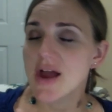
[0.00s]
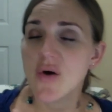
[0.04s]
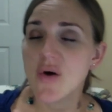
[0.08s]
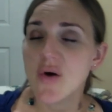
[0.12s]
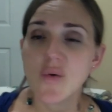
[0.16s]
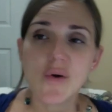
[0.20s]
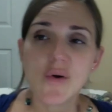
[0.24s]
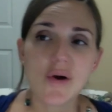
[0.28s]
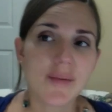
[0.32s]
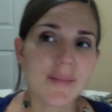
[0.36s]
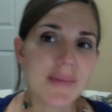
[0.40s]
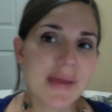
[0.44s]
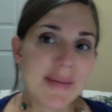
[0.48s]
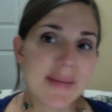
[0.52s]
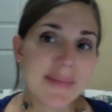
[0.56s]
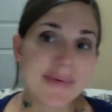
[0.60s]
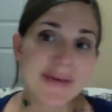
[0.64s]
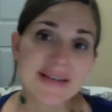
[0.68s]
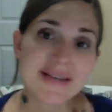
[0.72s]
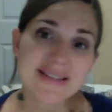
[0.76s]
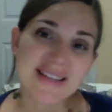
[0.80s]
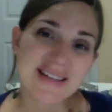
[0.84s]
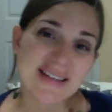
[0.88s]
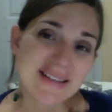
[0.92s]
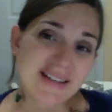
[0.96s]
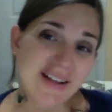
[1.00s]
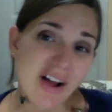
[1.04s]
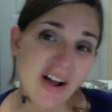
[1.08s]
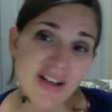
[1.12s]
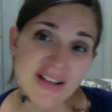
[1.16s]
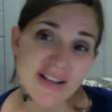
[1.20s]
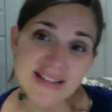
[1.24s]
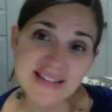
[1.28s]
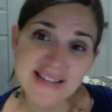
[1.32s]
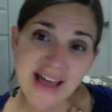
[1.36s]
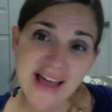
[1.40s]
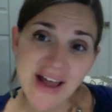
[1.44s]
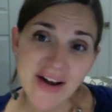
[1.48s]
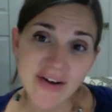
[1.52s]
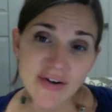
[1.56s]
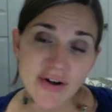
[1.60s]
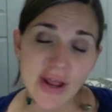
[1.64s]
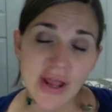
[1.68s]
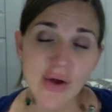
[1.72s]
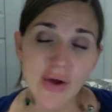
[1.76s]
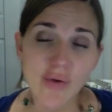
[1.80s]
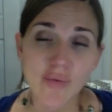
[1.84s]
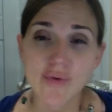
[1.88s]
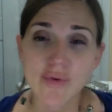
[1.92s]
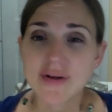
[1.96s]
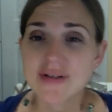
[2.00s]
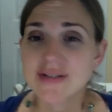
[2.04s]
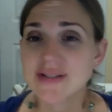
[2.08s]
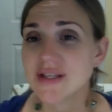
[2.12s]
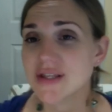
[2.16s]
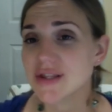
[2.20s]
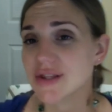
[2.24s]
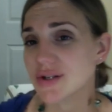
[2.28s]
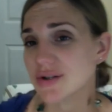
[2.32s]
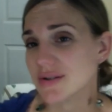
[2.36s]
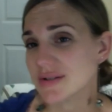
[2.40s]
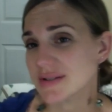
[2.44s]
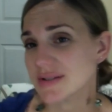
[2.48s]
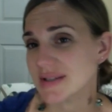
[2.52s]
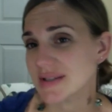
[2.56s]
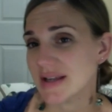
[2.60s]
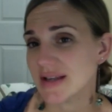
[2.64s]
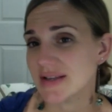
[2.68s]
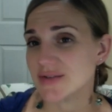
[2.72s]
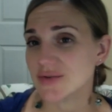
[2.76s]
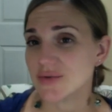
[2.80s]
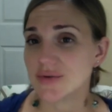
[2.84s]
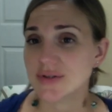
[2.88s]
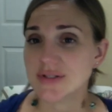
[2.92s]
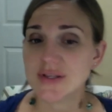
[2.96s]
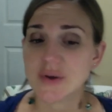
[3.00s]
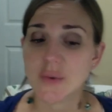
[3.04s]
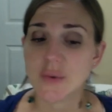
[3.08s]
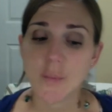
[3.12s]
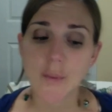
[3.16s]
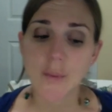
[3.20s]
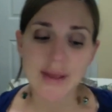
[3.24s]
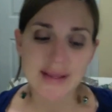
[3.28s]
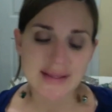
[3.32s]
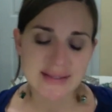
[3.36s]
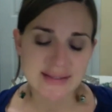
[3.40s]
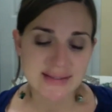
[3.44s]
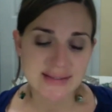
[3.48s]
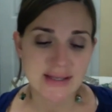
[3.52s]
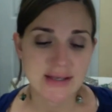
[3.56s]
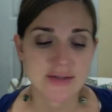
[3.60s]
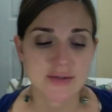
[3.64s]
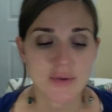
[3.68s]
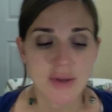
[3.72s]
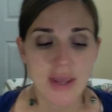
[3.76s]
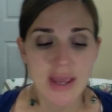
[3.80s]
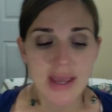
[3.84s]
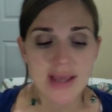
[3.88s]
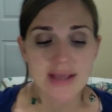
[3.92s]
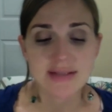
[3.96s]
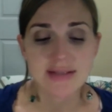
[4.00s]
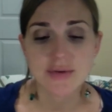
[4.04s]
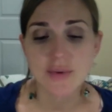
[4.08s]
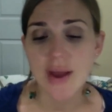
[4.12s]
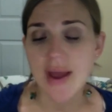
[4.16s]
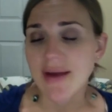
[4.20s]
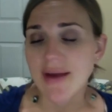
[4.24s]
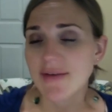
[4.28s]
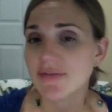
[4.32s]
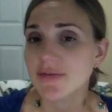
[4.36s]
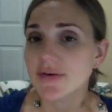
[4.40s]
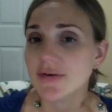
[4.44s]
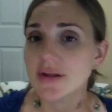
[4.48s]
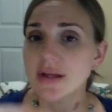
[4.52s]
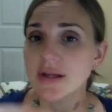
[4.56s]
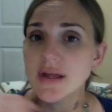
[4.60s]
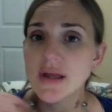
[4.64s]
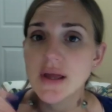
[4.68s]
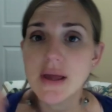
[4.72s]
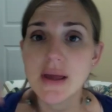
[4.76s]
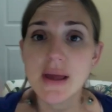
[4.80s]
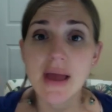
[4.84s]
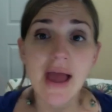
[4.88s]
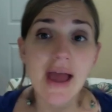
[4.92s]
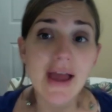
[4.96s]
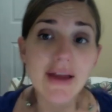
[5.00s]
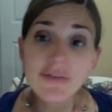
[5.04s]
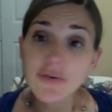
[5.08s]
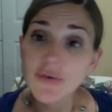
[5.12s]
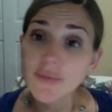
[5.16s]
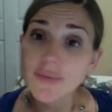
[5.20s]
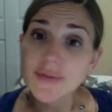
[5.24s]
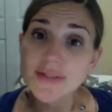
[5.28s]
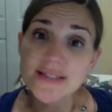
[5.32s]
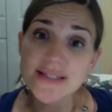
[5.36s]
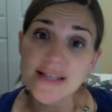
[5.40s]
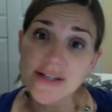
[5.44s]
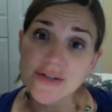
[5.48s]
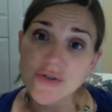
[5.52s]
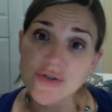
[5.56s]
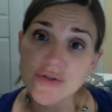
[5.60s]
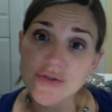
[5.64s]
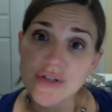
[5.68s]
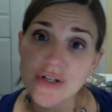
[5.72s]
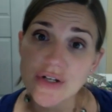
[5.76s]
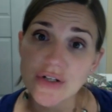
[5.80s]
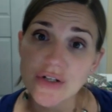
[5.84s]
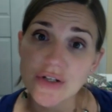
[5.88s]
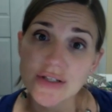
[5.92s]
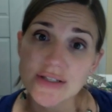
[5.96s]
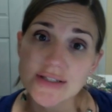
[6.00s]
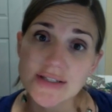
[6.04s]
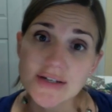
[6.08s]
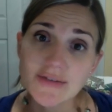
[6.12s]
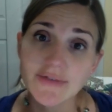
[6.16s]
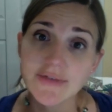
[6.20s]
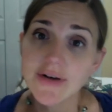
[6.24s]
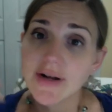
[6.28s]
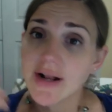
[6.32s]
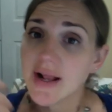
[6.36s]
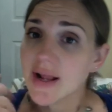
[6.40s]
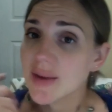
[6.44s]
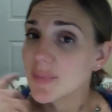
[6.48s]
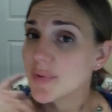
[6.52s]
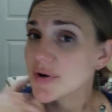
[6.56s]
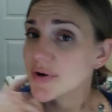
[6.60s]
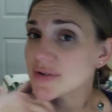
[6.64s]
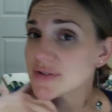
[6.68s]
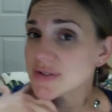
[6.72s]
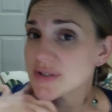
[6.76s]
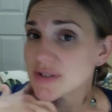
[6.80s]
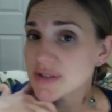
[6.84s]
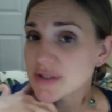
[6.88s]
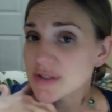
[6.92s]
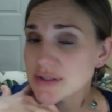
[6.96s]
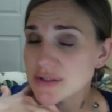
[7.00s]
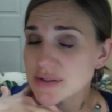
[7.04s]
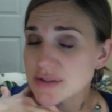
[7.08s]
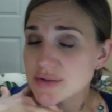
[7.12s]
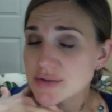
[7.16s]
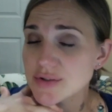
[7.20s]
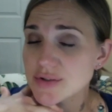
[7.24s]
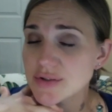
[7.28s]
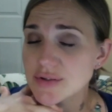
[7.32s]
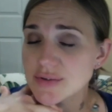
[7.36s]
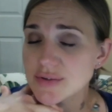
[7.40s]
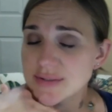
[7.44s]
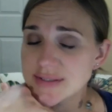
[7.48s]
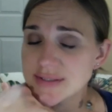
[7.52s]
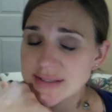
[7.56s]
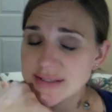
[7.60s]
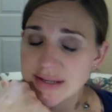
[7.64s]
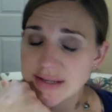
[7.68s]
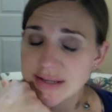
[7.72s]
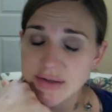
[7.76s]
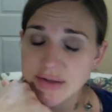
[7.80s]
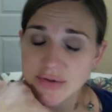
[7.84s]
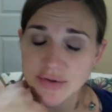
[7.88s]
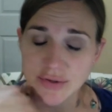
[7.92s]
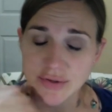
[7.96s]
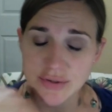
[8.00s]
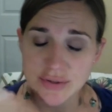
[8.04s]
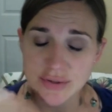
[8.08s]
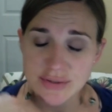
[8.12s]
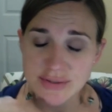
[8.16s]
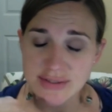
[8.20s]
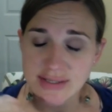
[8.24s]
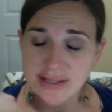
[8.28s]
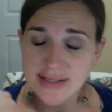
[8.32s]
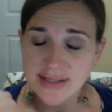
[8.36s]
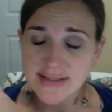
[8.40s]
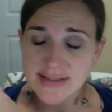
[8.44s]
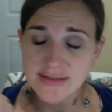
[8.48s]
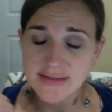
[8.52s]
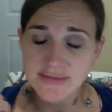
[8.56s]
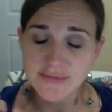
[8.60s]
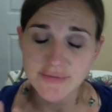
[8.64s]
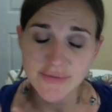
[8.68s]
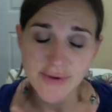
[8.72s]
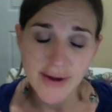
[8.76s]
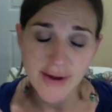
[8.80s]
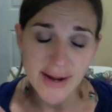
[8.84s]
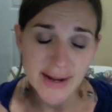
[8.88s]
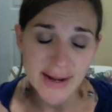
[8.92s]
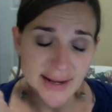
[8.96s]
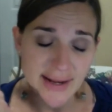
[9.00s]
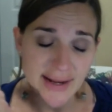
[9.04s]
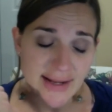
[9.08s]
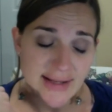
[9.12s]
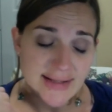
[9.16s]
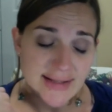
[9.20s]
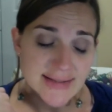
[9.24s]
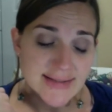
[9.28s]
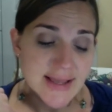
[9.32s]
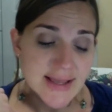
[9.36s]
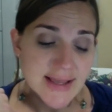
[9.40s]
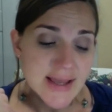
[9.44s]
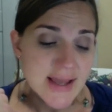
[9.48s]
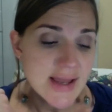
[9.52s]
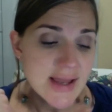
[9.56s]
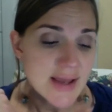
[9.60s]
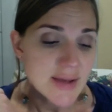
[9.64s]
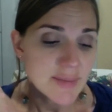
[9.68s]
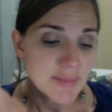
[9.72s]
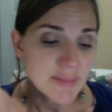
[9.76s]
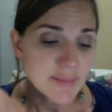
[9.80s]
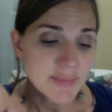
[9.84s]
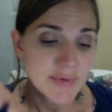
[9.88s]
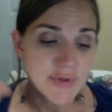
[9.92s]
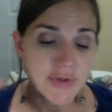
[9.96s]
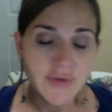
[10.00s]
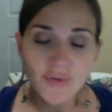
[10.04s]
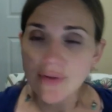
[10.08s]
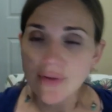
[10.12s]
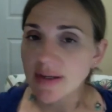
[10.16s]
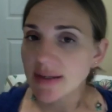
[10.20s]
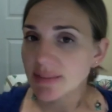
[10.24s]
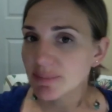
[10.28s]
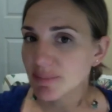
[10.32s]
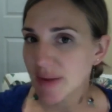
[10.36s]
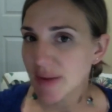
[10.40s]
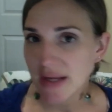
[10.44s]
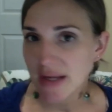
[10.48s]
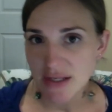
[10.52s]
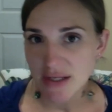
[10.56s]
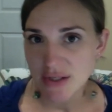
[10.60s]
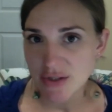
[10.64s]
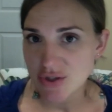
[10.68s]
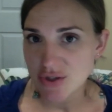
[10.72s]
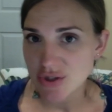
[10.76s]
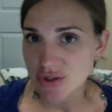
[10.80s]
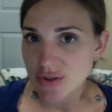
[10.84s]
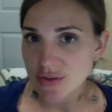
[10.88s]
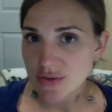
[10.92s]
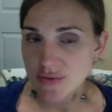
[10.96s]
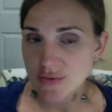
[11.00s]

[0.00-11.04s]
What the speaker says: Or maybe is it on Saturday, or is it Thursdays, or is it Wednesdays? Okay, so everyone's schedule is going to look different. I personally do Tuesday, Thursdays, and Fridays, but you can pick and choose what works for you.